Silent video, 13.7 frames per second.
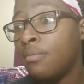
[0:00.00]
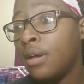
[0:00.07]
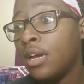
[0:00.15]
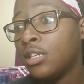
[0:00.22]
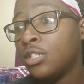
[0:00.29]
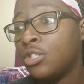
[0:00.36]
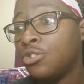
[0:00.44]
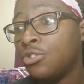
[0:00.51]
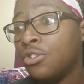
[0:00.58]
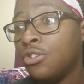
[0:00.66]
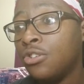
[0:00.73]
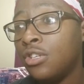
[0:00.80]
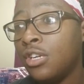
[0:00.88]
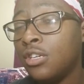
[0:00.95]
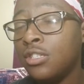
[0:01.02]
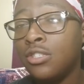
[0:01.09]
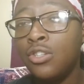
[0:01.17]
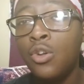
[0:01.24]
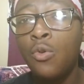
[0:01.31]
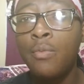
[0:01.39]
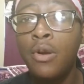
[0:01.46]
making sure there's
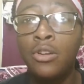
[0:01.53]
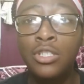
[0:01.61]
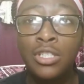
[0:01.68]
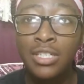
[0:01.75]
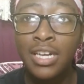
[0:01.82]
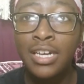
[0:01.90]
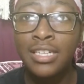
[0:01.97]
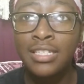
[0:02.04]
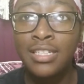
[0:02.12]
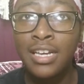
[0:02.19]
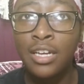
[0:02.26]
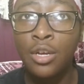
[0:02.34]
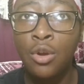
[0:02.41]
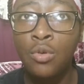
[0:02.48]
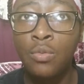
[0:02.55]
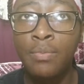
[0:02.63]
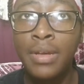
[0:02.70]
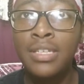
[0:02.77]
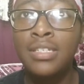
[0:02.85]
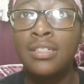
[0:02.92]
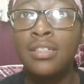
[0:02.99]
no merchandise that go
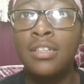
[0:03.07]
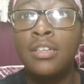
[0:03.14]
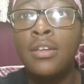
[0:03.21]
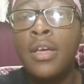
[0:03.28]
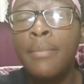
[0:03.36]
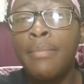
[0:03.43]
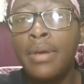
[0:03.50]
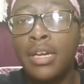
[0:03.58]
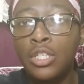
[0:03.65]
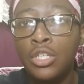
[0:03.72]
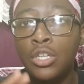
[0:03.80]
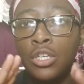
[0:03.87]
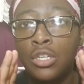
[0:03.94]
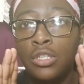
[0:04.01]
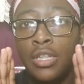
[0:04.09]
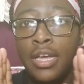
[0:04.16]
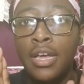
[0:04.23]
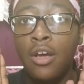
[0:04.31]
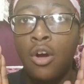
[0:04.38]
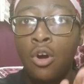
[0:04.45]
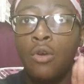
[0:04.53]
basically making sure
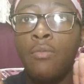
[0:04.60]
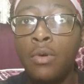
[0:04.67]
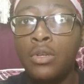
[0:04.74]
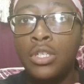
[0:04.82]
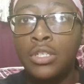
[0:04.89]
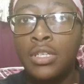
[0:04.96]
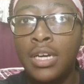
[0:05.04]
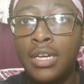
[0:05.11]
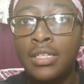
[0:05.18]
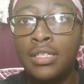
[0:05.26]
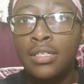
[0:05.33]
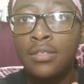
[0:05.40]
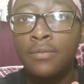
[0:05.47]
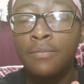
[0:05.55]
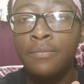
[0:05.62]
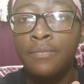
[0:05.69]
that all merchandise